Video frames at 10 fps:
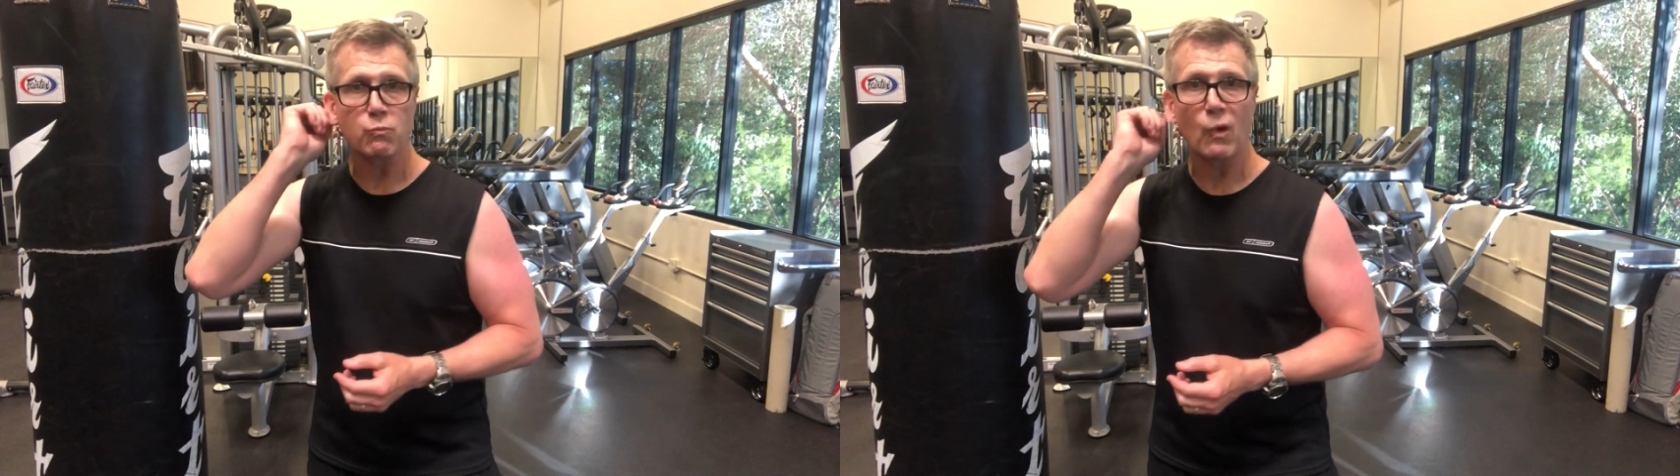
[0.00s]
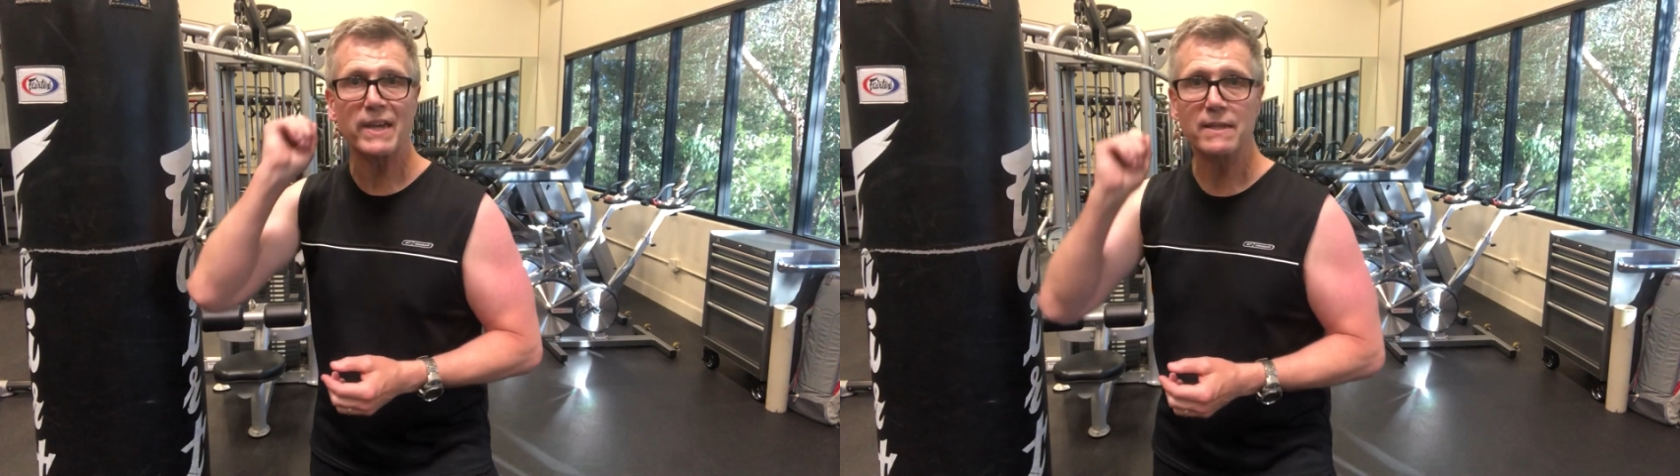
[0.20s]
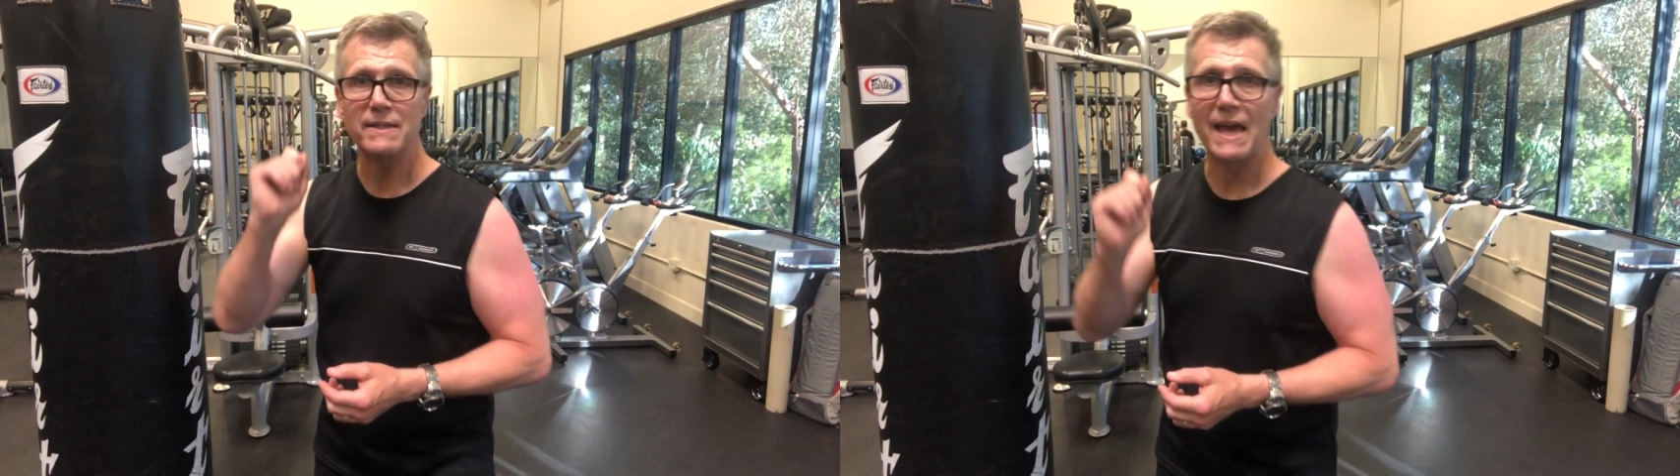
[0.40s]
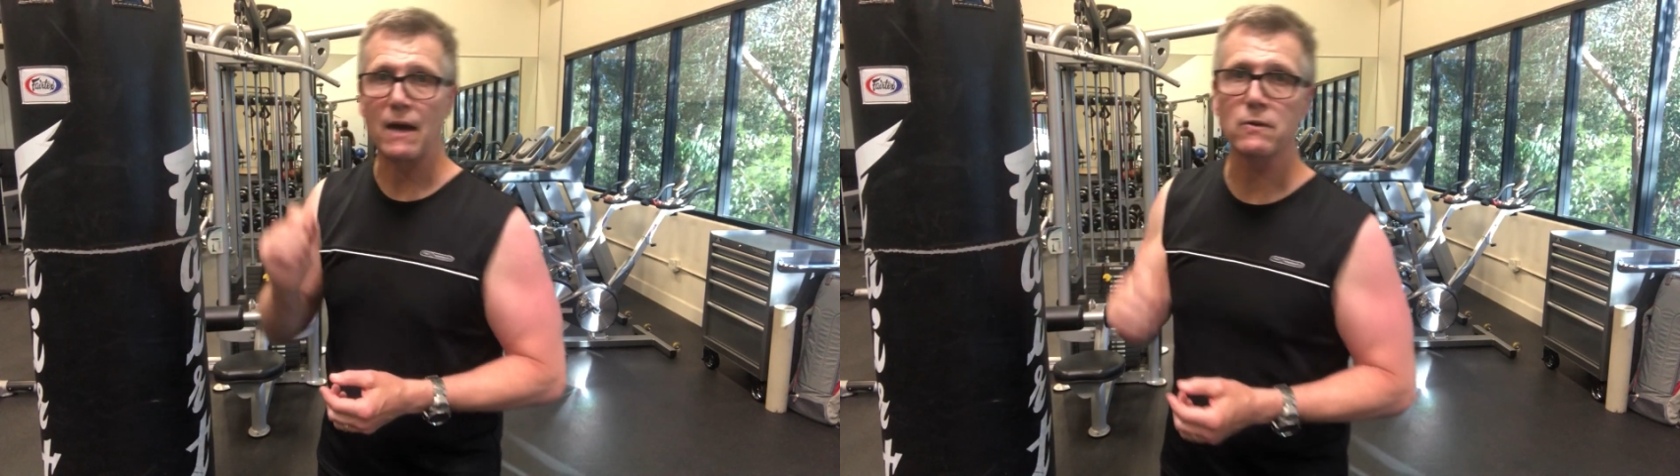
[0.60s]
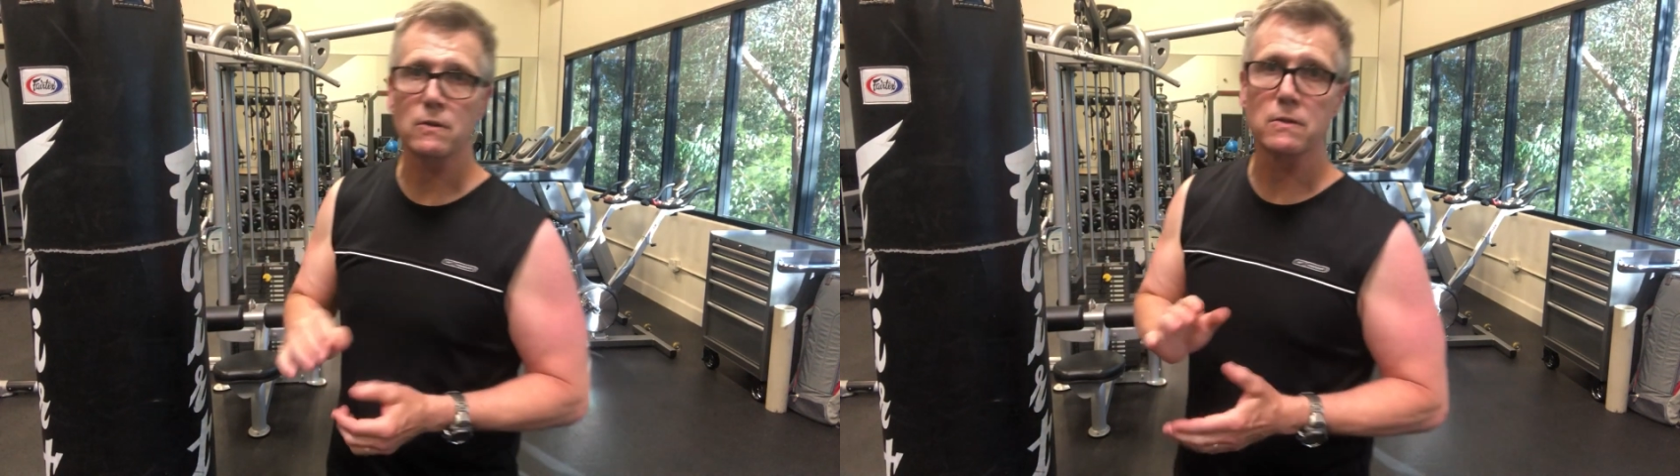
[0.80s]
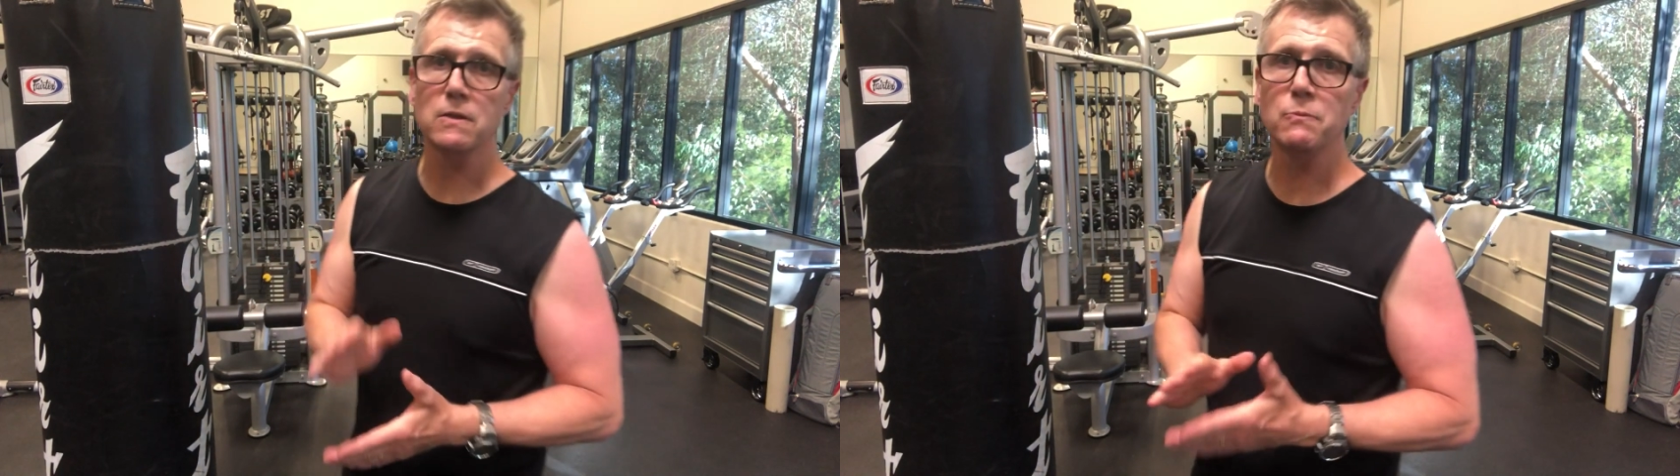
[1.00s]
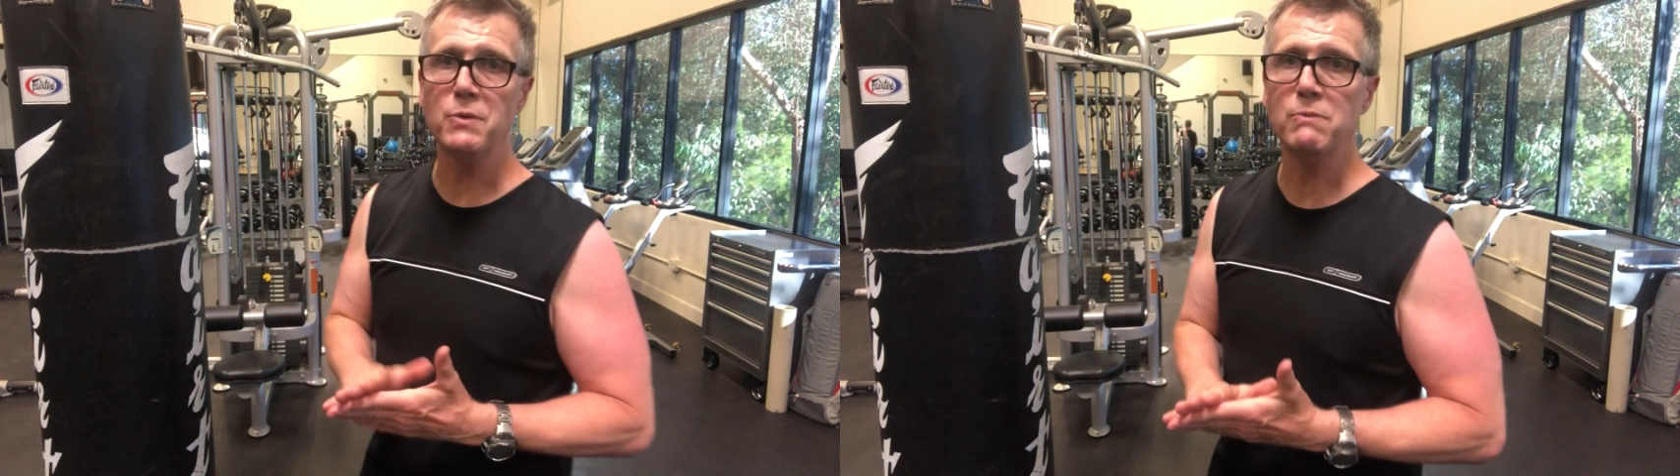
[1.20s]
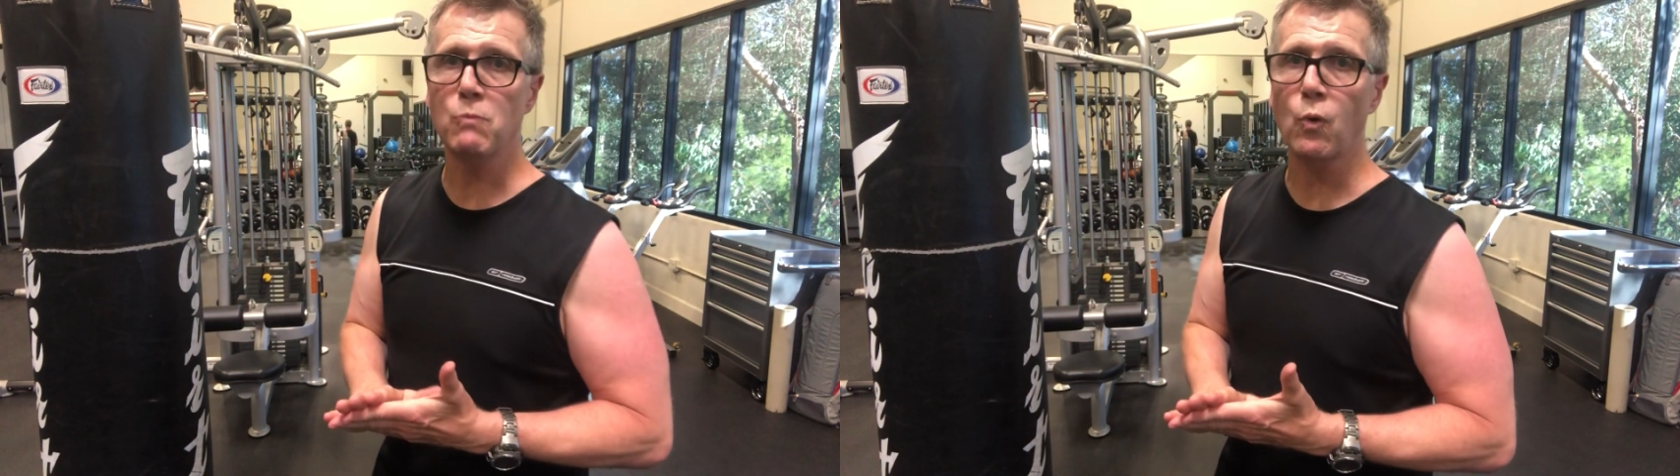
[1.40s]
break it down a little
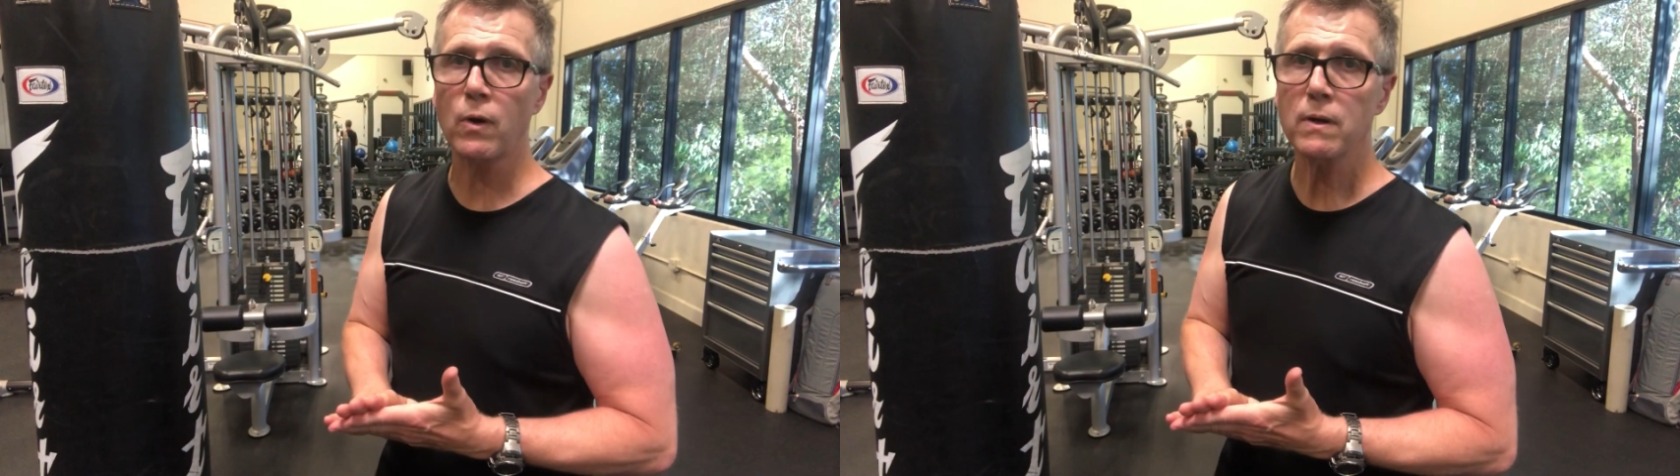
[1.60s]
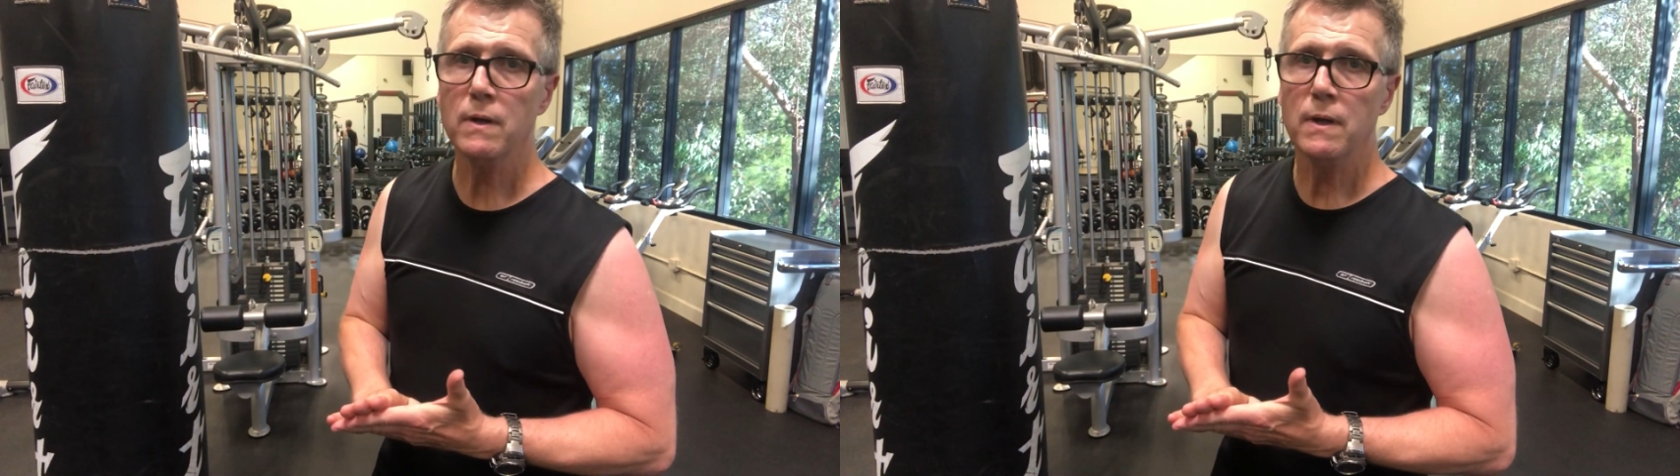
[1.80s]
bit more